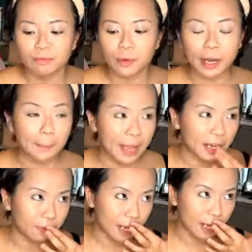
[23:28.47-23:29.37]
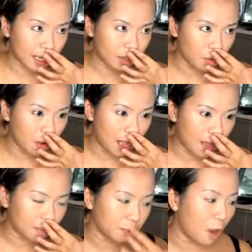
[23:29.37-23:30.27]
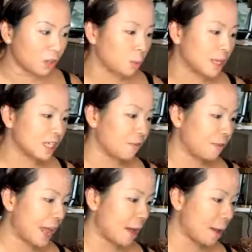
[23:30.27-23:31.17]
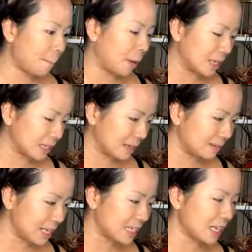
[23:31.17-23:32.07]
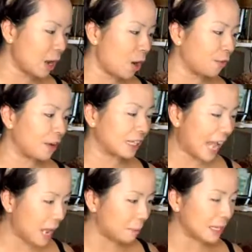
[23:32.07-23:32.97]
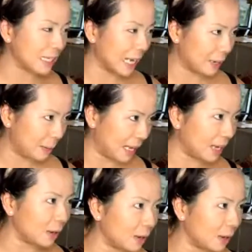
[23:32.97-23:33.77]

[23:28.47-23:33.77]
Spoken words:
recommend, if let's say you are more towards the fair person instead of a tan person like me,